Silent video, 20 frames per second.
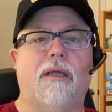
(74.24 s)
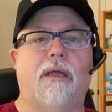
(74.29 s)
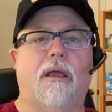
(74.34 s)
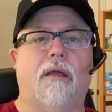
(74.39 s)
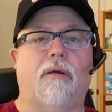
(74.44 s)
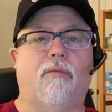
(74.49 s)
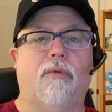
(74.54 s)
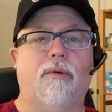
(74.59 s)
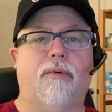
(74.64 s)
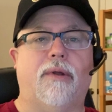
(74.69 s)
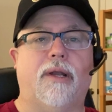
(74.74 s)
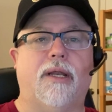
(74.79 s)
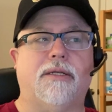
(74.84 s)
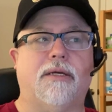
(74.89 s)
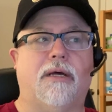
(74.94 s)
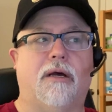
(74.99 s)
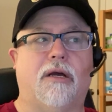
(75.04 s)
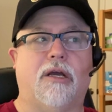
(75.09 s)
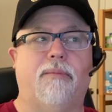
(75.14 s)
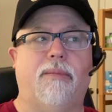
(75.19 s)
We want to
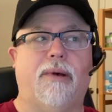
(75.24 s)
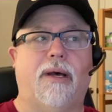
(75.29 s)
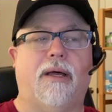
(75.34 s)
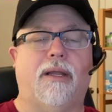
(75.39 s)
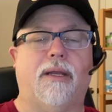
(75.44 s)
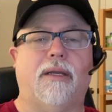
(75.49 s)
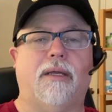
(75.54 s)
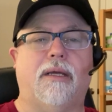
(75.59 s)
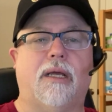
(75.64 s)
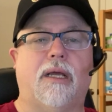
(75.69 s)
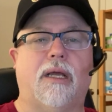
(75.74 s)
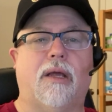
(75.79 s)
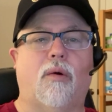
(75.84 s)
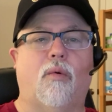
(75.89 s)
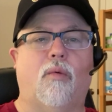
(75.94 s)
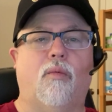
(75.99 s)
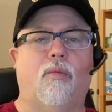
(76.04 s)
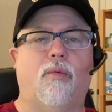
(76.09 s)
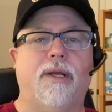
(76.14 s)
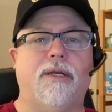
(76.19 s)
talk about
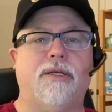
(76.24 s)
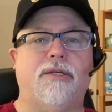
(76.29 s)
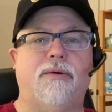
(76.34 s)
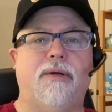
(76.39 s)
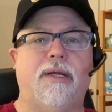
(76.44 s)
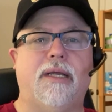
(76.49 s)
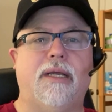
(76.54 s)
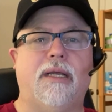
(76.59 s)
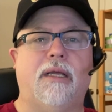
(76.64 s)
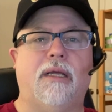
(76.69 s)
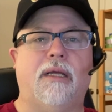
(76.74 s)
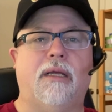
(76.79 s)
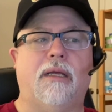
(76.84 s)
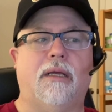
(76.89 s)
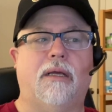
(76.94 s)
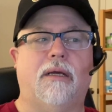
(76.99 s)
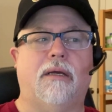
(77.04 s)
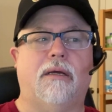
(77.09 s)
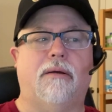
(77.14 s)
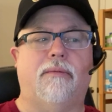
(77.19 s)
wintering,
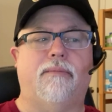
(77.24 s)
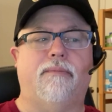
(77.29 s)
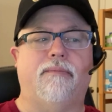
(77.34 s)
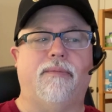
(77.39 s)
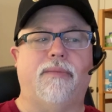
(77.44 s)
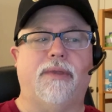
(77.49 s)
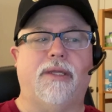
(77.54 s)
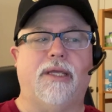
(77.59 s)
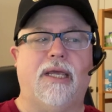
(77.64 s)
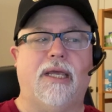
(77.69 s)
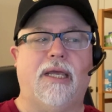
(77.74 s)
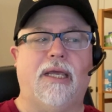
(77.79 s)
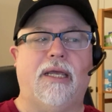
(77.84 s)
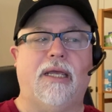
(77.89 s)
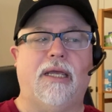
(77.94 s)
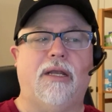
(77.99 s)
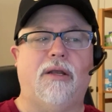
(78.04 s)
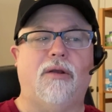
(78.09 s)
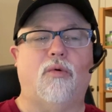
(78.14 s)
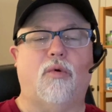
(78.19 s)
the
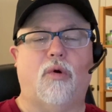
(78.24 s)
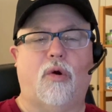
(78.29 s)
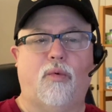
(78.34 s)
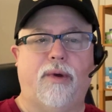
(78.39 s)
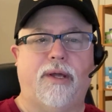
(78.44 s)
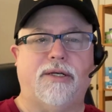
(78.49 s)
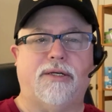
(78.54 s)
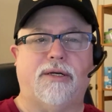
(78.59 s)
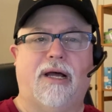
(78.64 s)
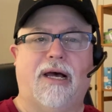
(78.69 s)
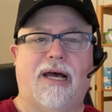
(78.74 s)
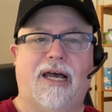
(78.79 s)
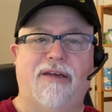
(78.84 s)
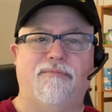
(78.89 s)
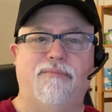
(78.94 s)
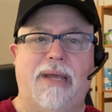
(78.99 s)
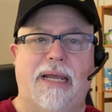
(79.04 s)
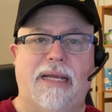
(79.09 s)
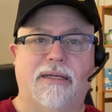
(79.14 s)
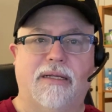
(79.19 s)
indoor winter hive
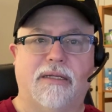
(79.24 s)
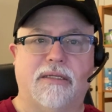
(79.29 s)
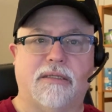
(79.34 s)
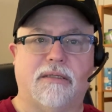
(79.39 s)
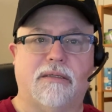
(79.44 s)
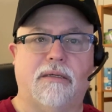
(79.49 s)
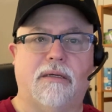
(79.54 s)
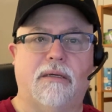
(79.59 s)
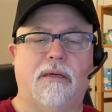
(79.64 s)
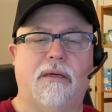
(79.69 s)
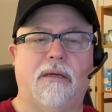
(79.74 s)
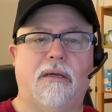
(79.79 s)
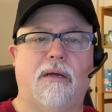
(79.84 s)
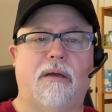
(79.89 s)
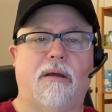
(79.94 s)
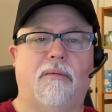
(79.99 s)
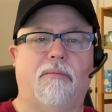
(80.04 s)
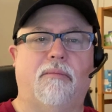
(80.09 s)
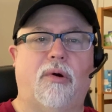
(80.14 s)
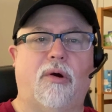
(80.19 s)
maintenance
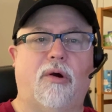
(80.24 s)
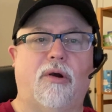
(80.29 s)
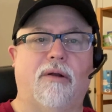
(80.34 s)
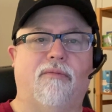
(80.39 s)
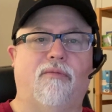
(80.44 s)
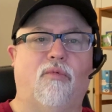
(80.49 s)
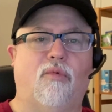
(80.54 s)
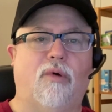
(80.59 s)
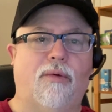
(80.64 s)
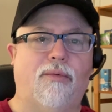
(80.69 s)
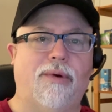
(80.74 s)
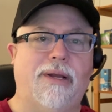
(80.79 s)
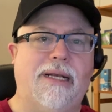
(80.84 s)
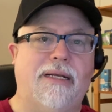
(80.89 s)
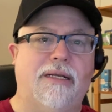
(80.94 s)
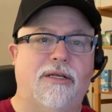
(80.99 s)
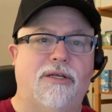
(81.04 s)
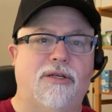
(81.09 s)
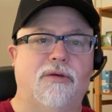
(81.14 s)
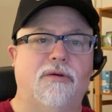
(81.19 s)
part of what we need
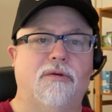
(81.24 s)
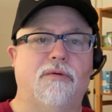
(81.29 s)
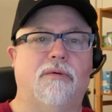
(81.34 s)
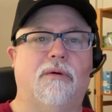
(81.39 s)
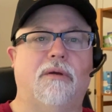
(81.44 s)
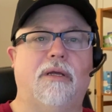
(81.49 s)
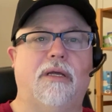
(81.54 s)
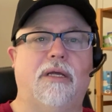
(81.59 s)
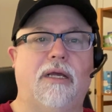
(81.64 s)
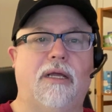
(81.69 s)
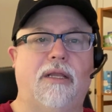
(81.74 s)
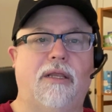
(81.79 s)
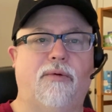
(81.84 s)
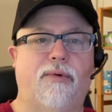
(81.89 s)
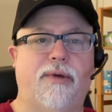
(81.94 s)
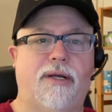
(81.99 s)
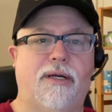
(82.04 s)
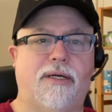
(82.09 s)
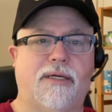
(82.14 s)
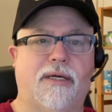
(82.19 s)
to do in the
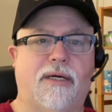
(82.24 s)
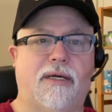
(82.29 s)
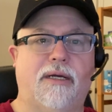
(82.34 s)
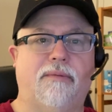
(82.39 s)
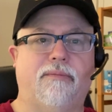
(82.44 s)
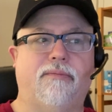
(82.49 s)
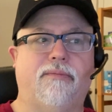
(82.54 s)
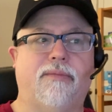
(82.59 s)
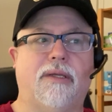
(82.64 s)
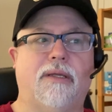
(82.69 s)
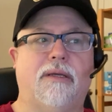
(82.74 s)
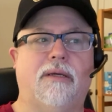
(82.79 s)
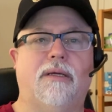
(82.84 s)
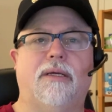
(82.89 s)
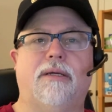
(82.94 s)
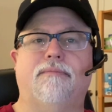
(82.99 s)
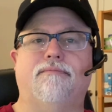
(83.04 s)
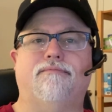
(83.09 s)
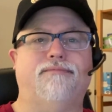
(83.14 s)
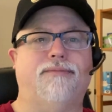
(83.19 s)
wintertime
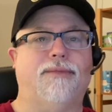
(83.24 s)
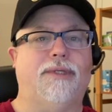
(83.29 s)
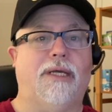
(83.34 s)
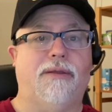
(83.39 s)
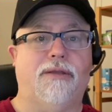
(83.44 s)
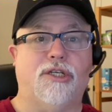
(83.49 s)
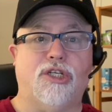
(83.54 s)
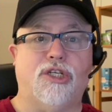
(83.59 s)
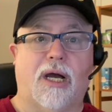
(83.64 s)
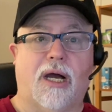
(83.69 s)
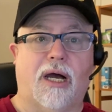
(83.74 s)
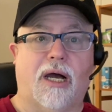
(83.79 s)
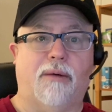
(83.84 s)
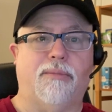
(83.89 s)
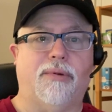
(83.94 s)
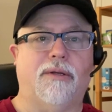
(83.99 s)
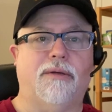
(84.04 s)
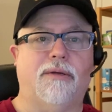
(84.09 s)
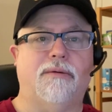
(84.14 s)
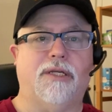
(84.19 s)
in the
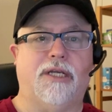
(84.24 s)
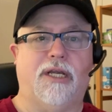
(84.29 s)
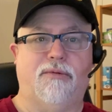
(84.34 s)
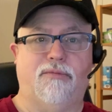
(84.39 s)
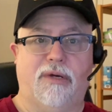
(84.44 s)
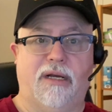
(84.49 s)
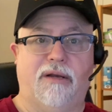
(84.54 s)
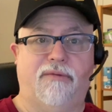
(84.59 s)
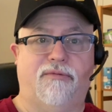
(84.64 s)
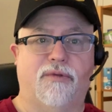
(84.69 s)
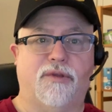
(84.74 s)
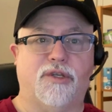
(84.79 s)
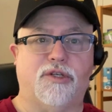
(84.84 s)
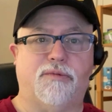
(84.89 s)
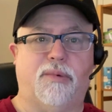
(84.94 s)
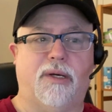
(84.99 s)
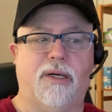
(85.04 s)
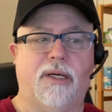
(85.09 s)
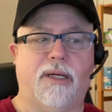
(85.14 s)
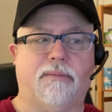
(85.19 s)
shop to get ready for the
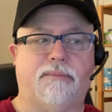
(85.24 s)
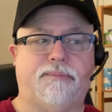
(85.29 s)
spring.